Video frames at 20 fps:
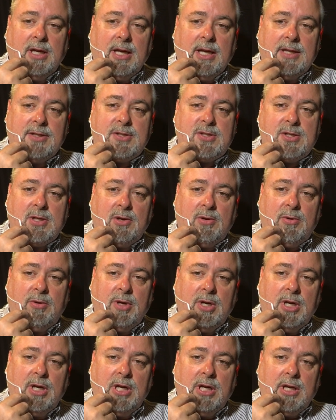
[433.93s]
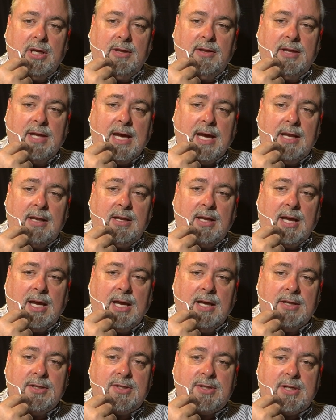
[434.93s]
And so that
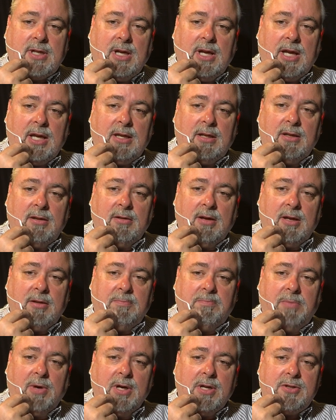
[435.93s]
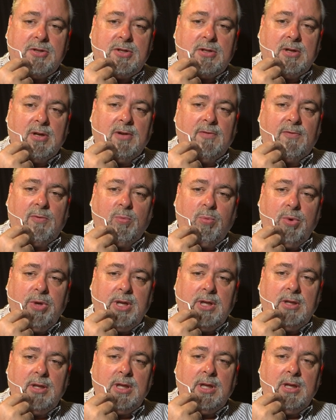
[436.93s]
has a, a bunch of
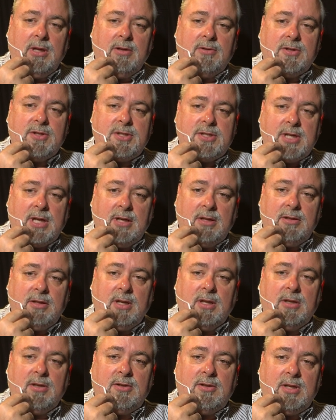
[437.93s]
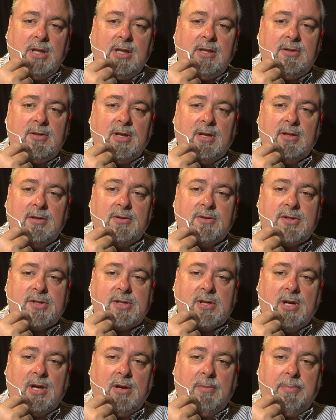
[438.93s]
really salient
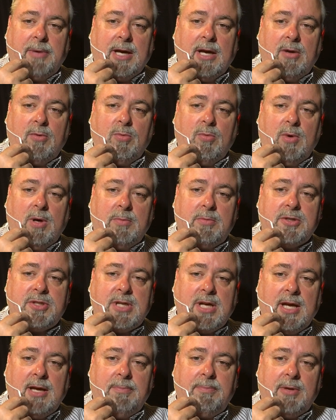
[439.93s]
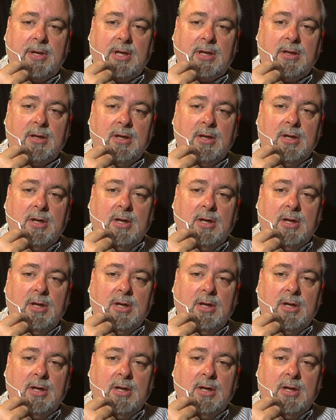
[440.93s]
details about what was happening.